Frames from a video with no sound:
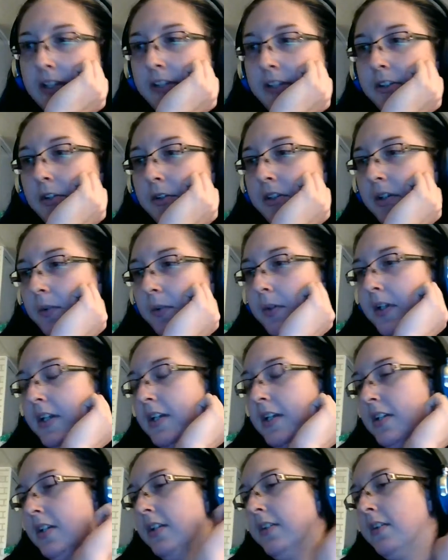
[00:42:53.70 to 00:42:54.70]
know they were
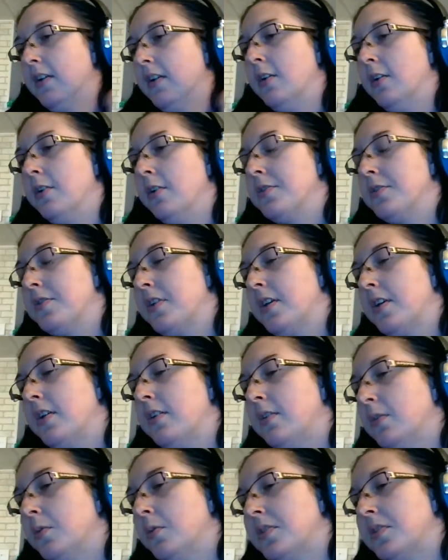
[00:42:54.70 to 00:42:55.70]
ending theirs. I didn't know
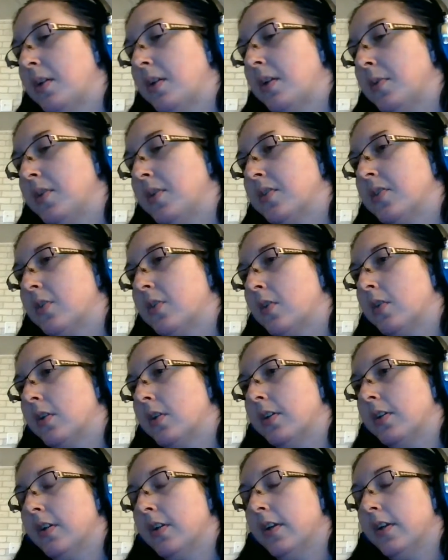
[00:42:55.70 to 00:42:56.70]
what time they started
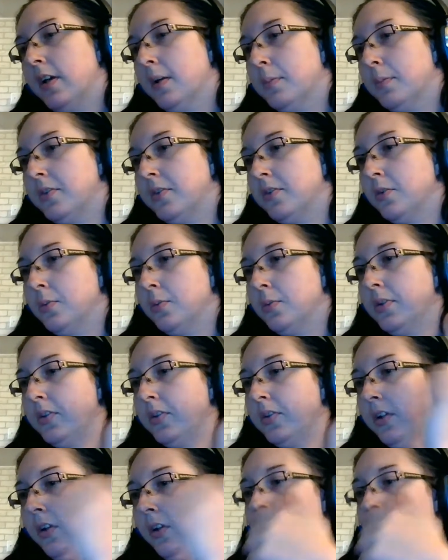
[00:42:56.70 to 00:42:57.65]
today. I've been so busy.